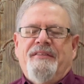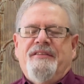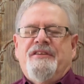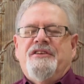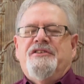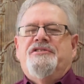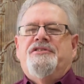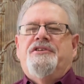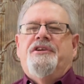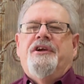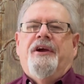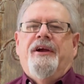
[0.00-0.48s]

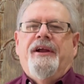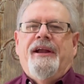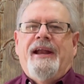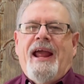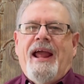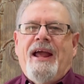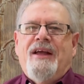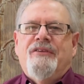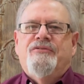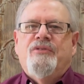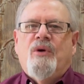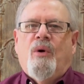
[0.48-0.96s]
This is Terry
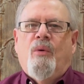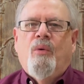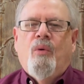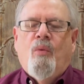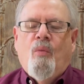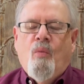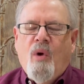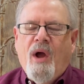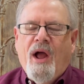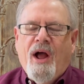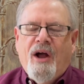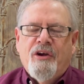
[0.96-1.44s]
Nance. I want
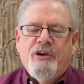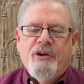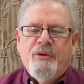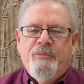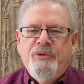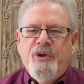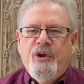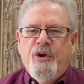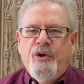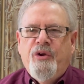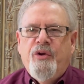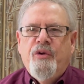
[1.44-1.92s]
to
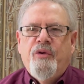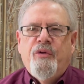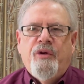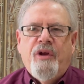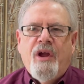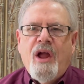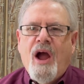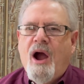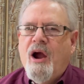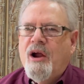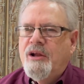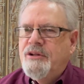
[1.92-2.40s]
welcome you to
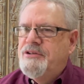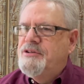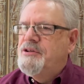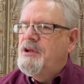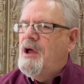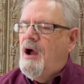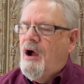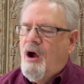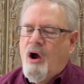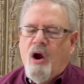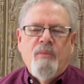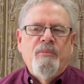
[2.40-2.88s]

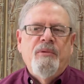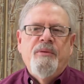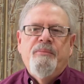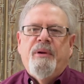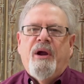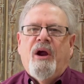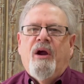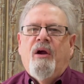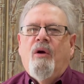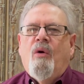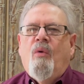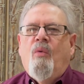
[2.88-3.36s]
God's Armor
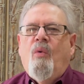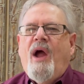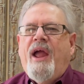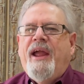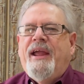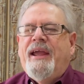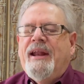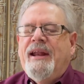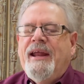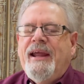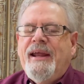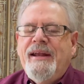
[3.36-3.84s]
Bearer
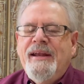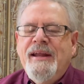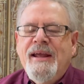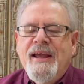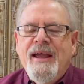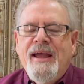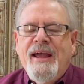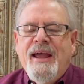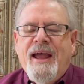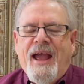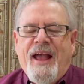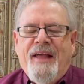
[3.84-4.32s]
Awakening.
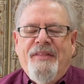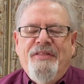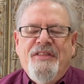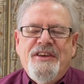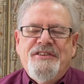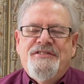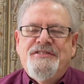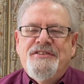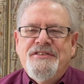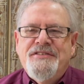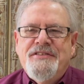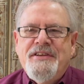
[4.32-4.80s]
And
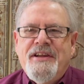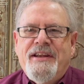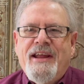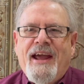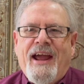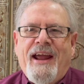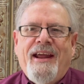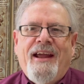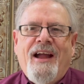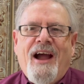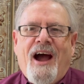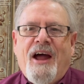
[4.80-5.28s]
this is the
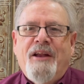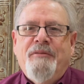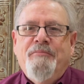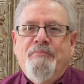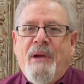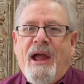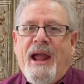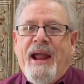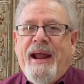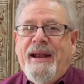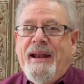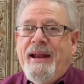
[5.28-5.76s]
day God
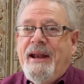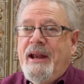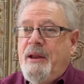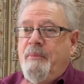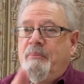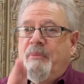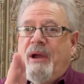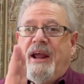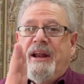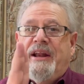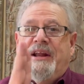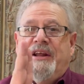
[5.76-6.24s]
made, and He
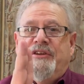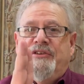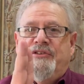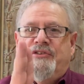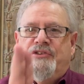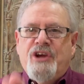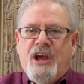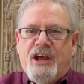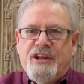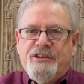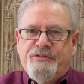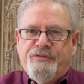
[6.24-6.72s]
made it
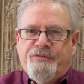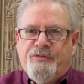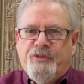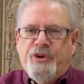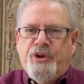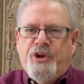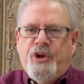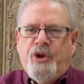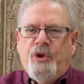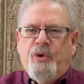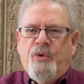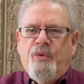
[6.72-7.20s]
just for
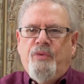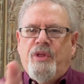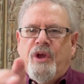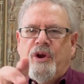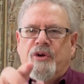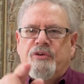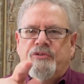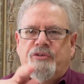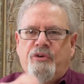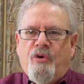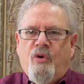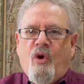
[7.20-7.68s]
you.
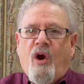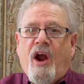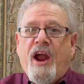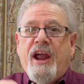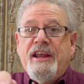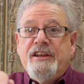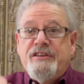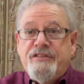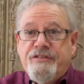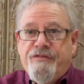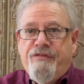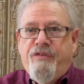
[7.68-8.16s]
There's
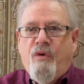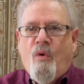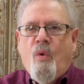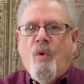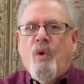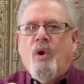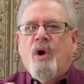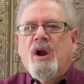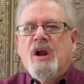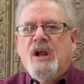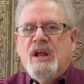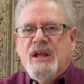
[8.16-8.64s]
grace
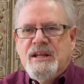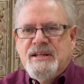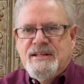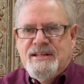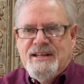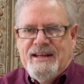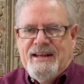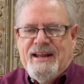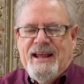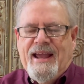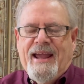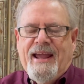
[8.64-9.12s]
for
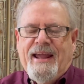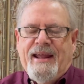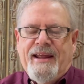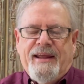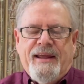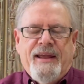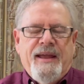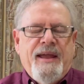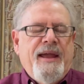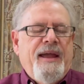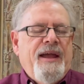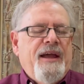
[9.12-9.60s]

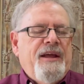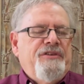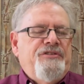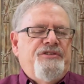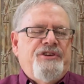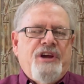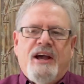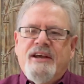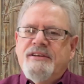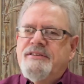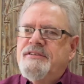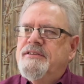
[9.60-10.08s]
today,
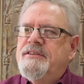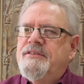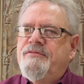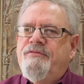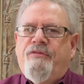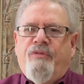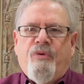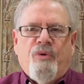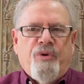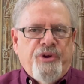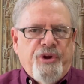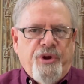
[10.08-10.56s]

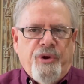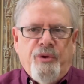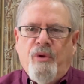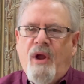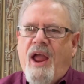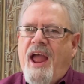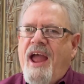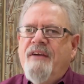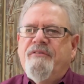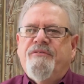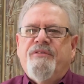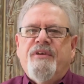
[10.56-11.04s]
just for
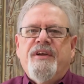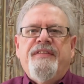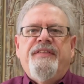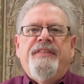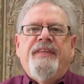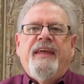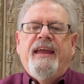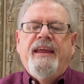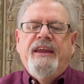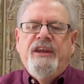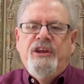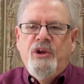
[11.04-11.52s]
you.
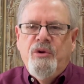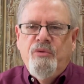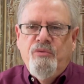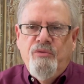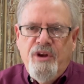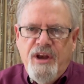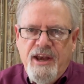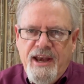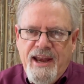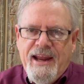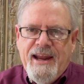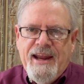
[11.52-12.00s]
Everything you
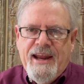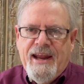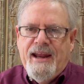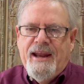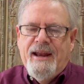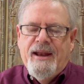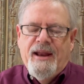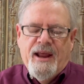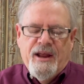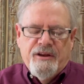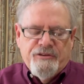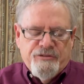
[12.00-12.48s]

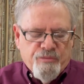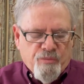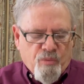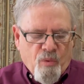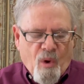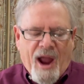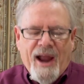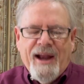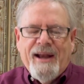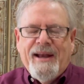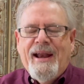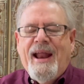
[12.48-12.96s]
need is
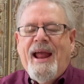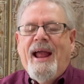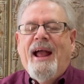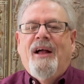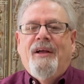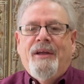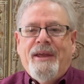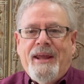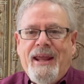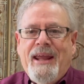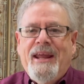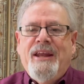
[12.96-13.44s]
right
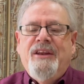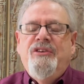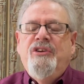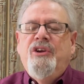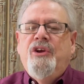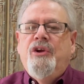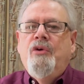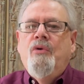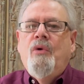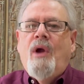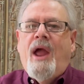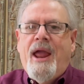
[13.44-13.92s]
now in
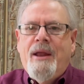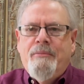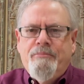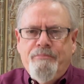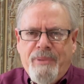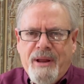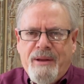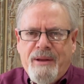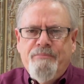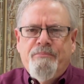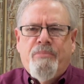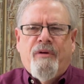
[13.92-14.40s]
you and
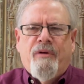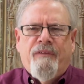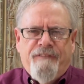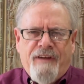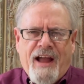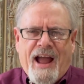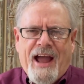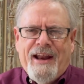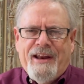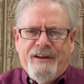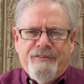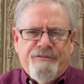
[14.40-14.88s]
been
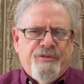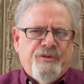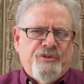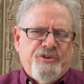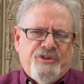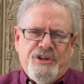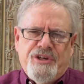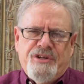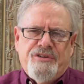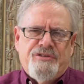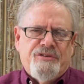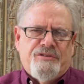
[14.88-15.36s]
provided for
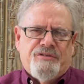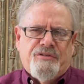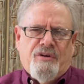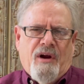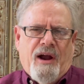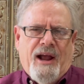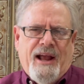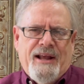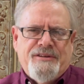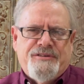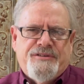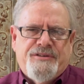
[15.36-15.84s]
Jesus
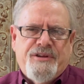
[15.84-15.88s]
Christ.